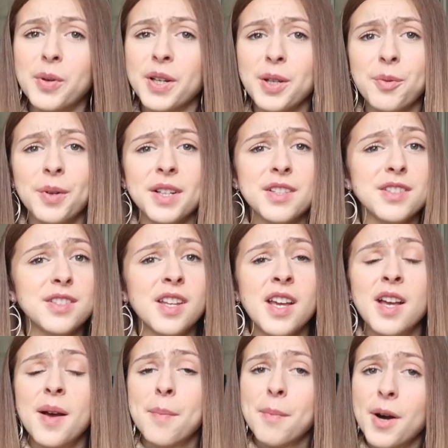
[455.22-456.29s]
pretty ones,
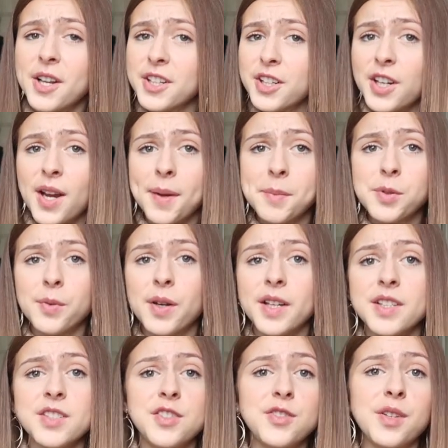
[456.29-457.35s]
monogrammed
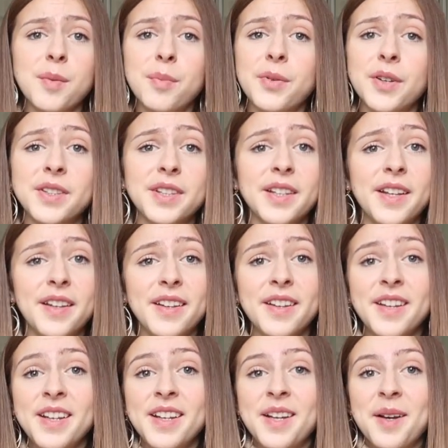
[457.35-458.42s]
ones. You can put the
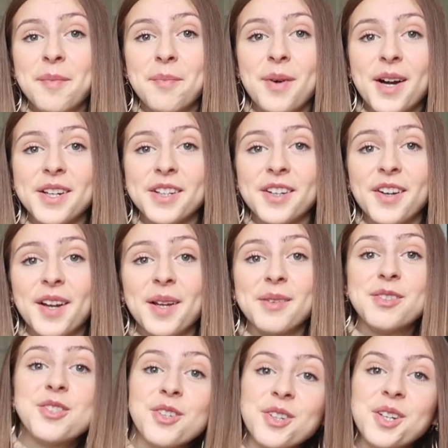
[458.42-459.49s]

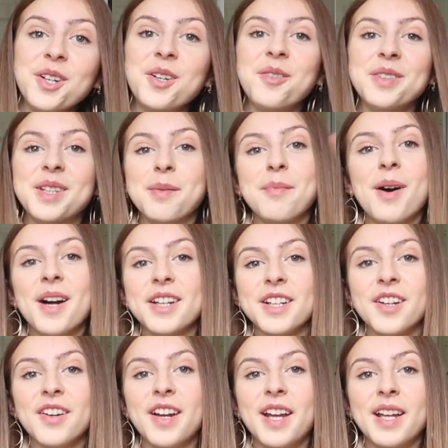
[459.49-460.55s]
monogrammed journal with the
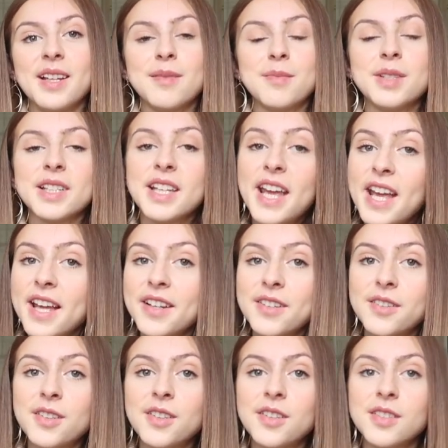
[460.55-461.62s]
monogrammed
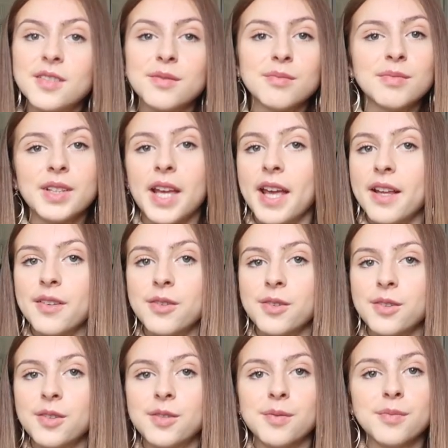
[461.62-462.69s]
candle,
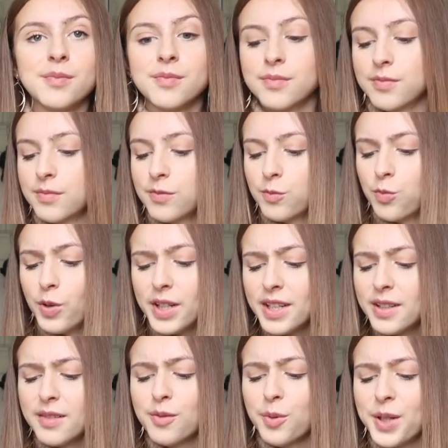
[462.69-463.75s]
what
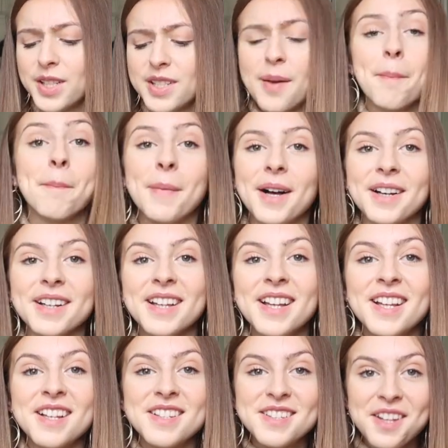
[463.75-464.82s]
is it, mug.
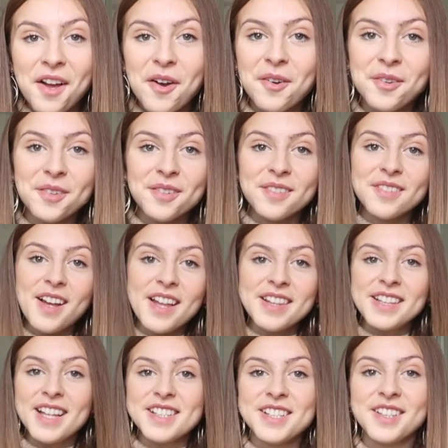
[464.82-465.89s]
So I
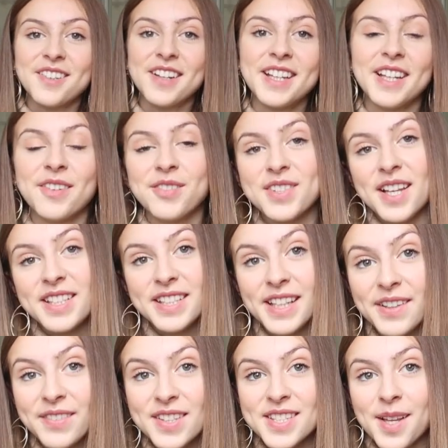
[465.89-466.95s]
think that's a great gift set to
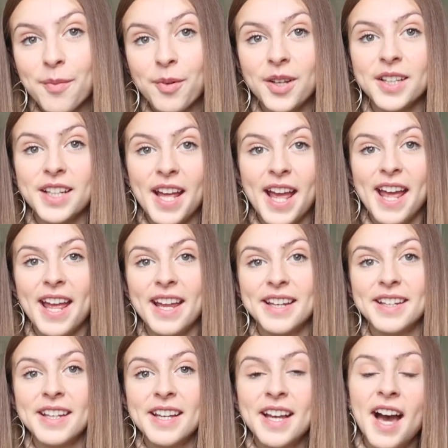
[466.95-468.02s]
give to someone.
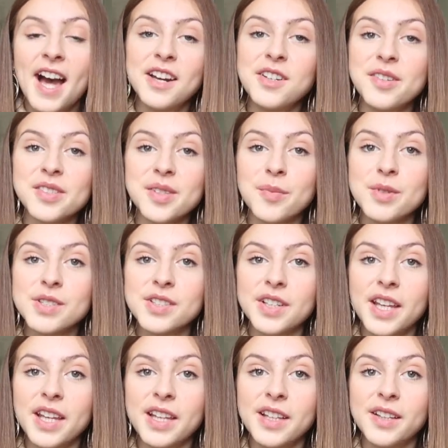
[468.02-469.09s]
And I don't know, if someone's
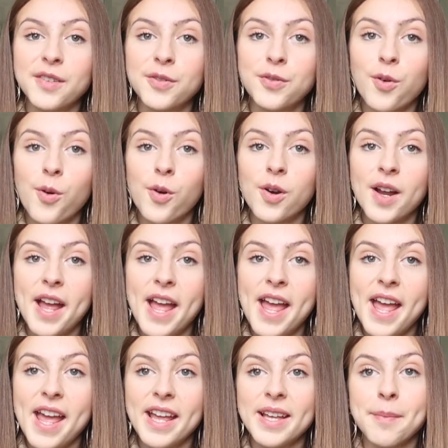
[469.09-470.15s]
looking for
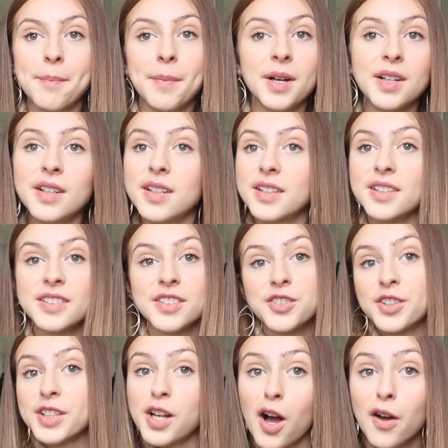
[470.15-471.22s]
a mug to
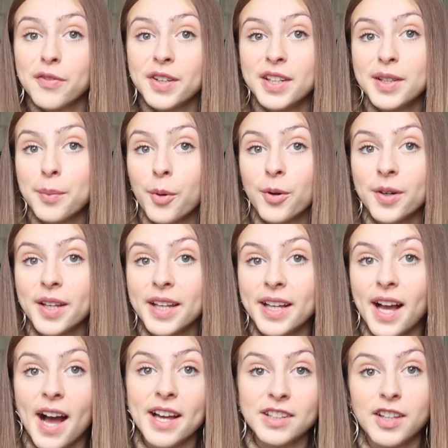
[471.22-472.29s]
drink coffee in the
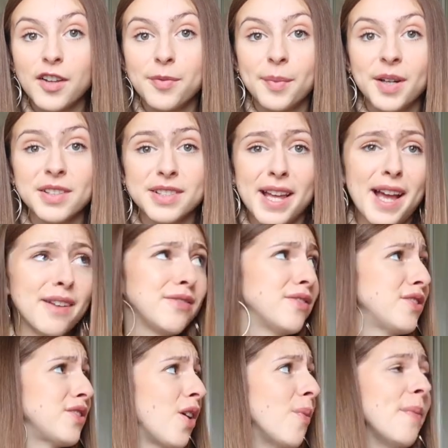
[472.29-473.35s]
morning, I love mugs, I have
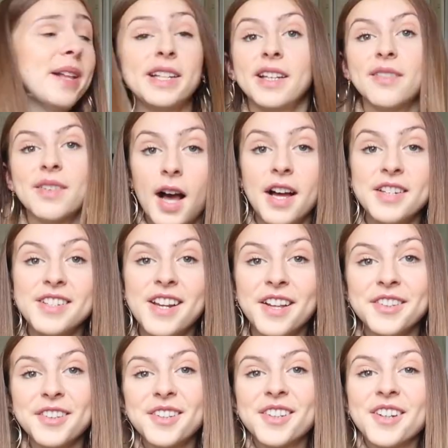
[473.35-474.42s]
so many of them.
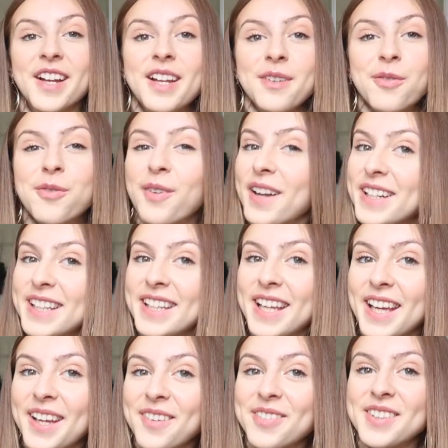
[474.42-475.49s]
Another great funny
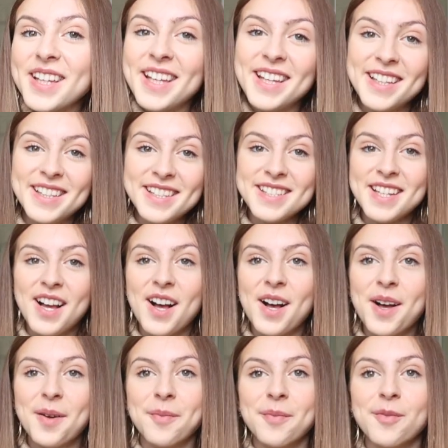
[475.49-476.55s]
gift is,
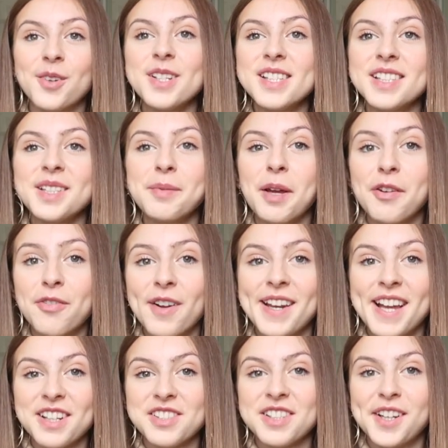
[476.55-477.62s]
recently my
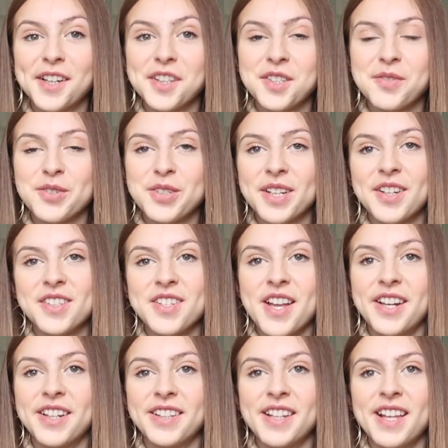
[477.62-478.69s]
friend actually got this for Secret
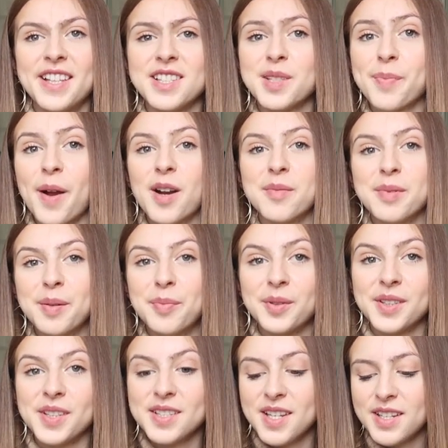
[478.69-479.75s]
Santa, and that inspired me to
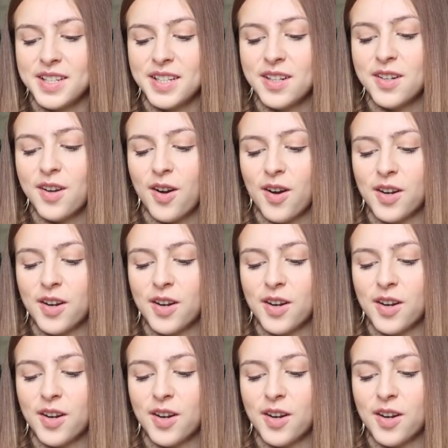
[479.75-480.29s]
put this in here,